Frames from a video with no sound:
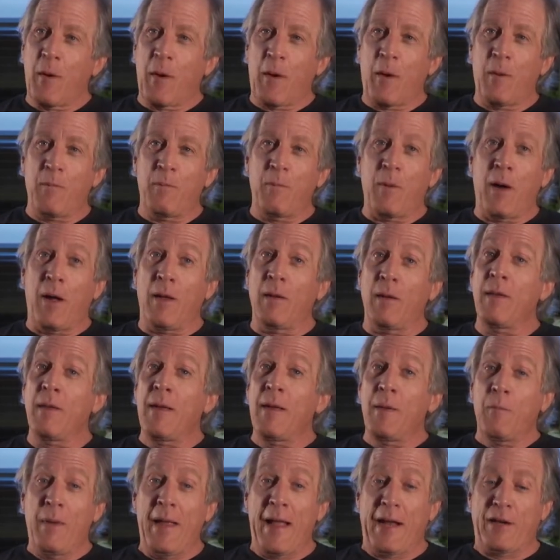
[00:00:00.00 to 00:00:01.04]
Well,
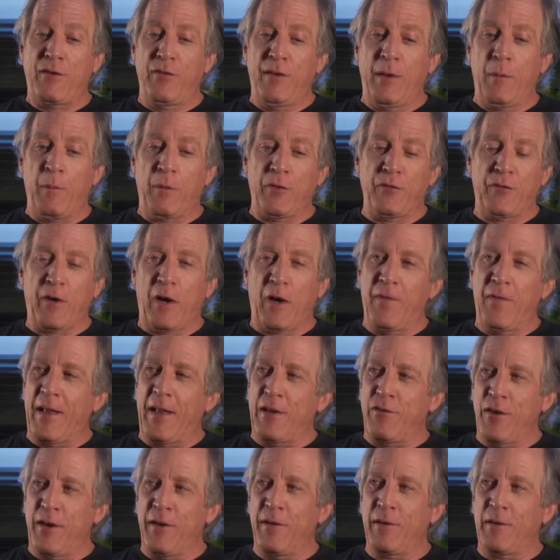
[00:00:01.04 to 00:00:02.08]
we actually will start
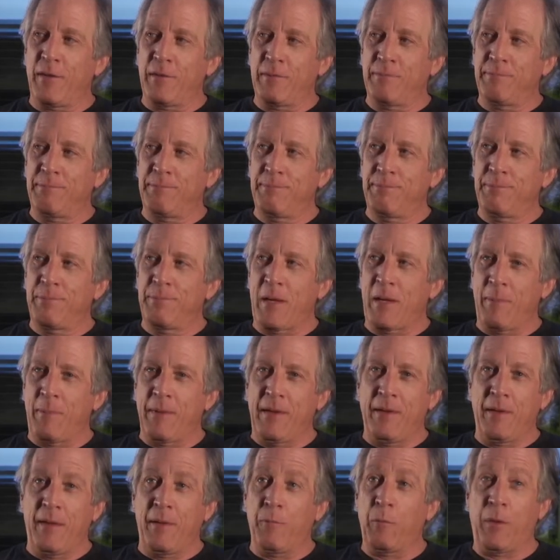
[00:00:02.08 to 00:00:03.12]
that jingle
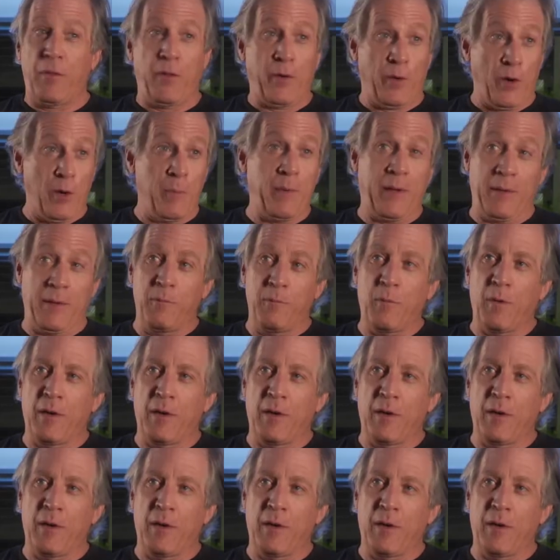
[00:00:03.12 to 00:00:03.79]
probably with Urban.